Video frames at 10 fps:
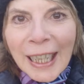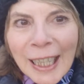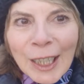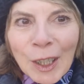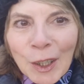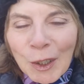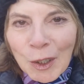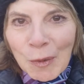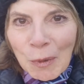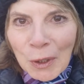Hello,
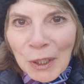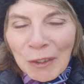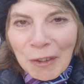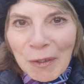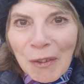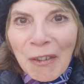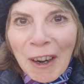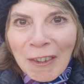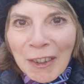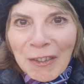good morning from a
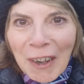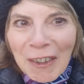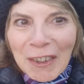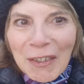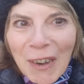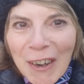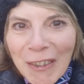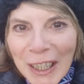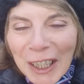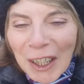very, very,
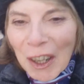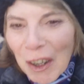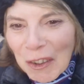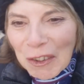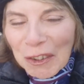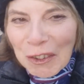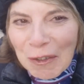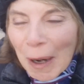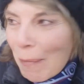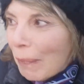very cold
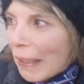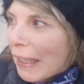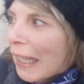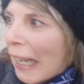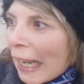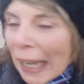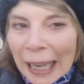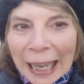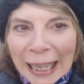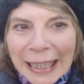Rambler.
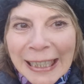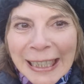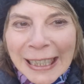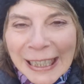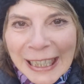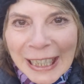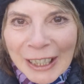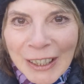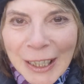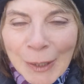And
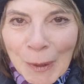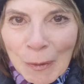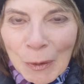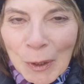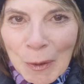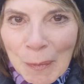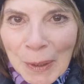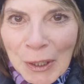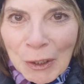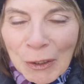I just come out walking with
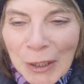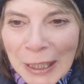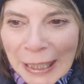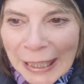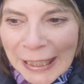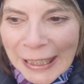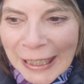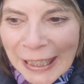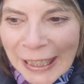my dogs, and